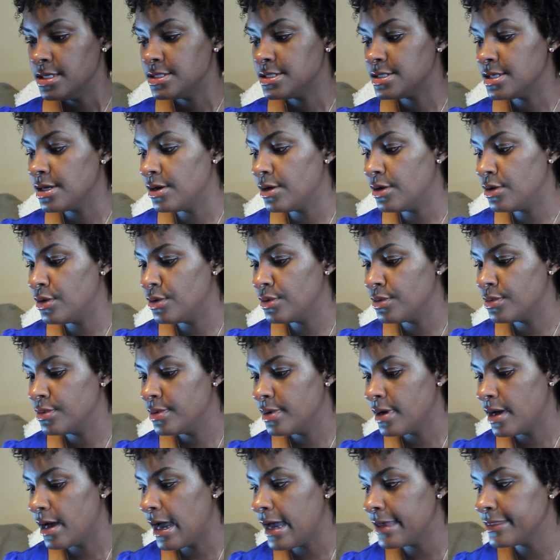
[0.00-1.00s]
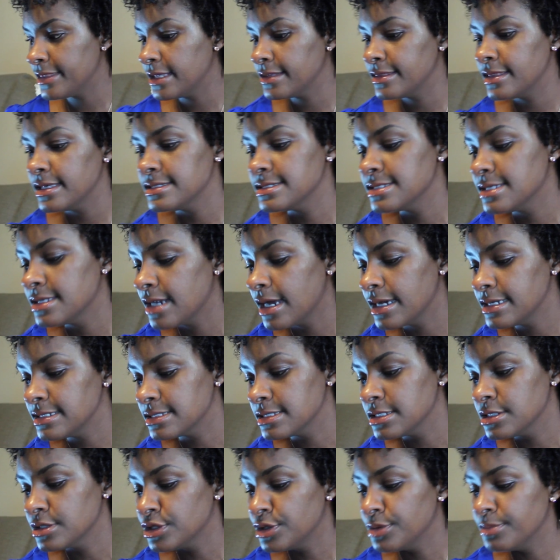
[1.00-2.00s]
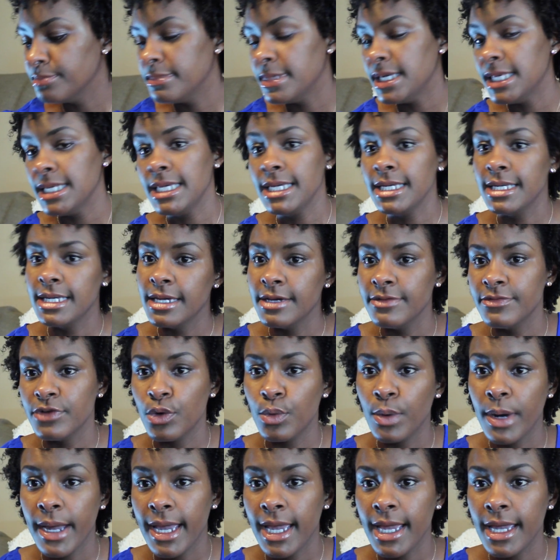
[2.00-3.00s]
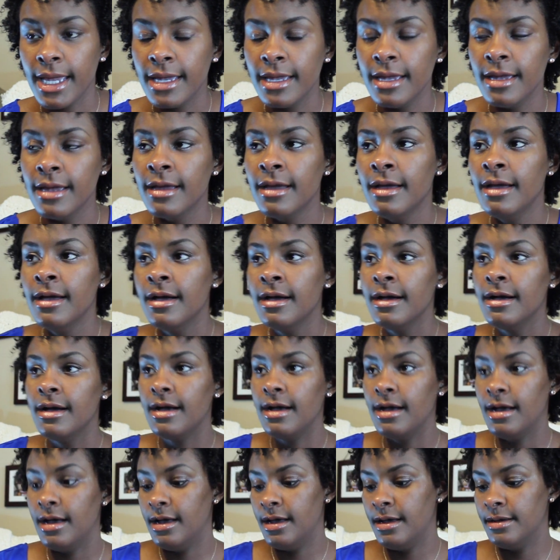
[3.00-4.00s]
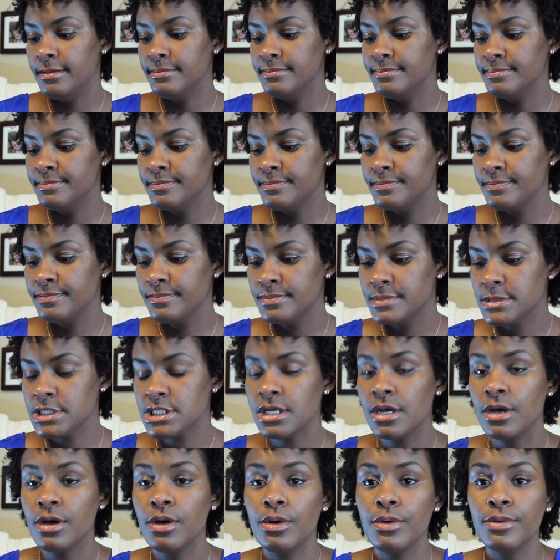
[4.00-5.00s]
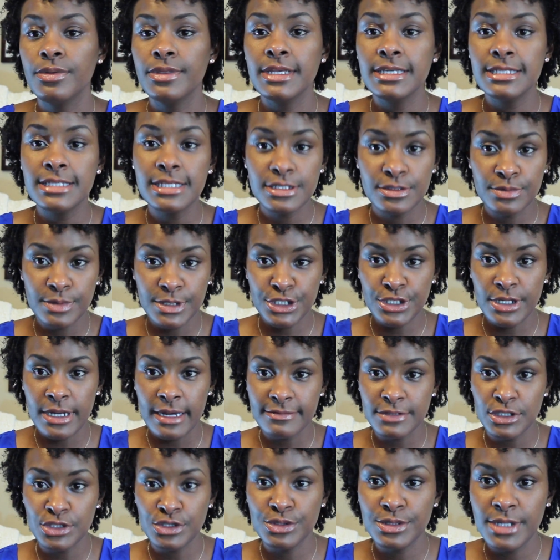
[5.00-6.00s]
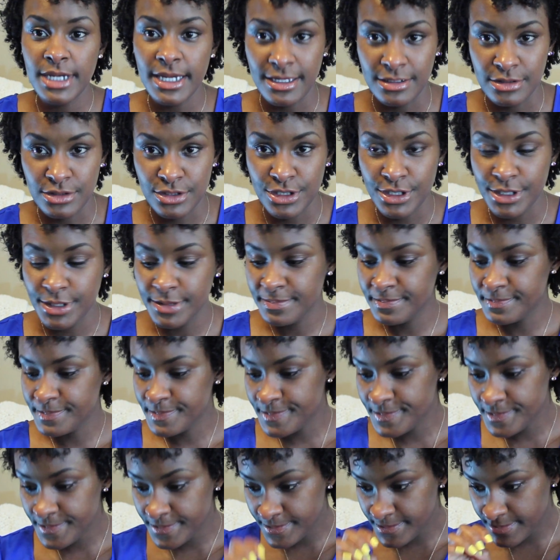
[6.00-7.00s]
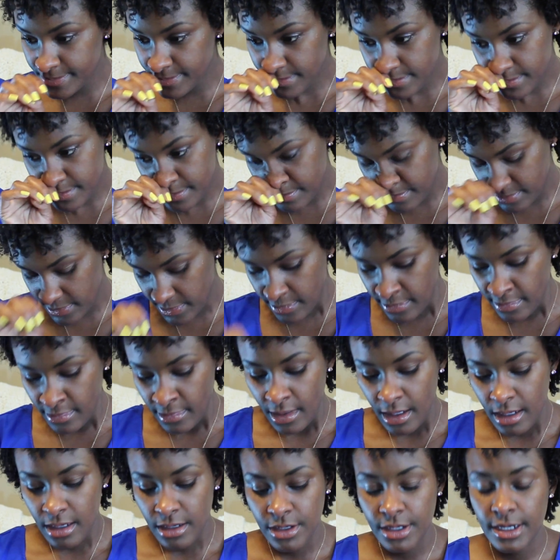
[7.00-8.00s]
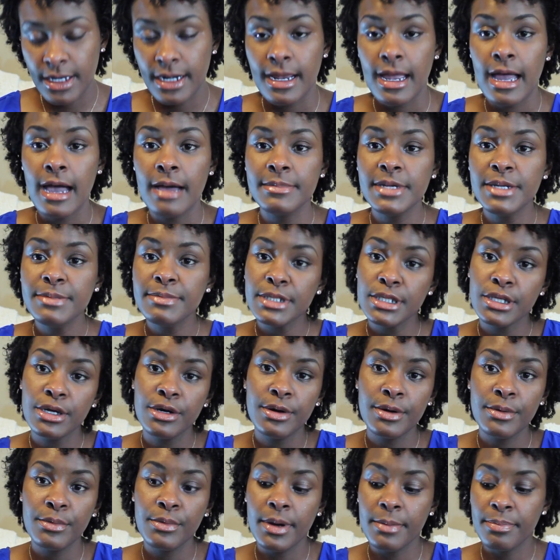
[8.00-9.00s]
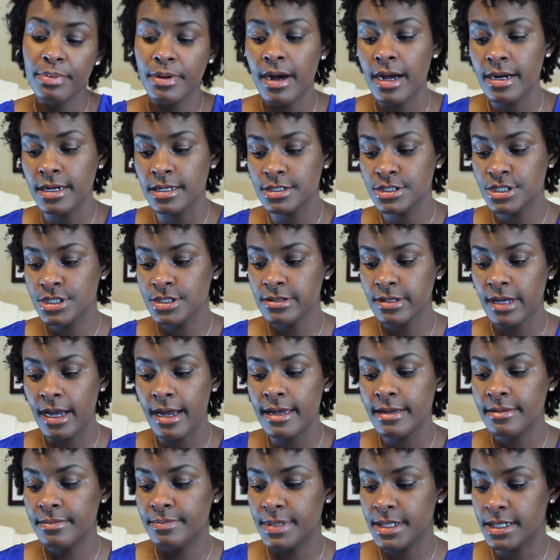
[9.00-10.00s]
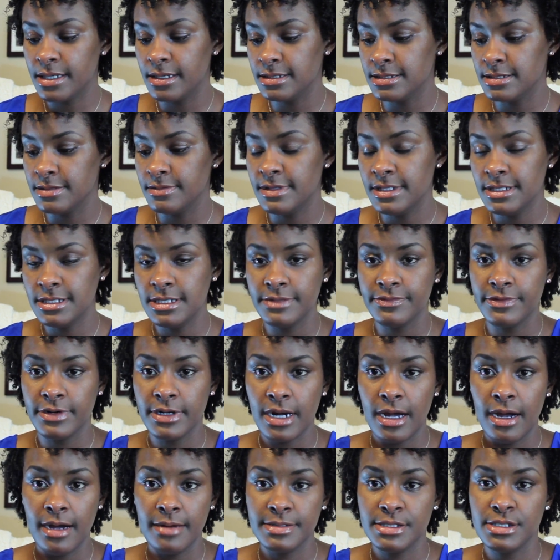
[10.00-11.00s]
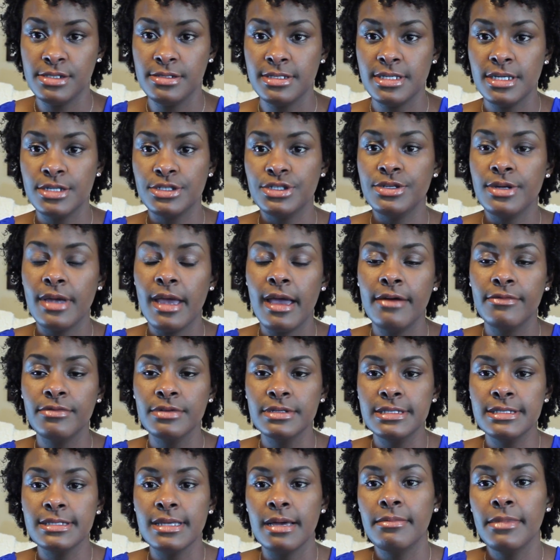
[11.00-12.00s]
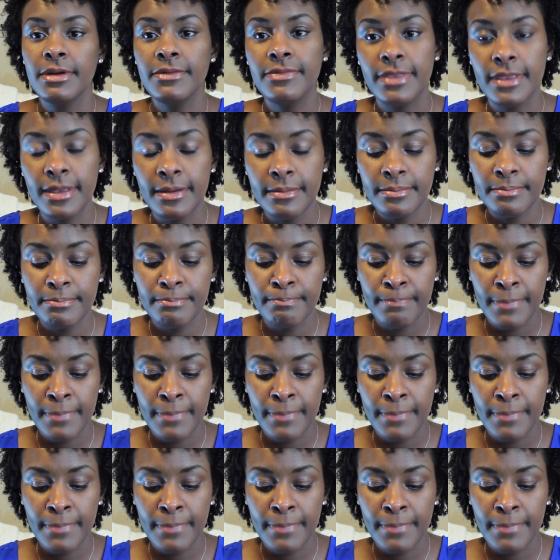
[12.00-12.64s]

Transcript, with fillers: So I think that's a nice little mini giveaway. So this is what you have to do to enter. You're gonna comment below on what products you like because of the different options that you have with some of them.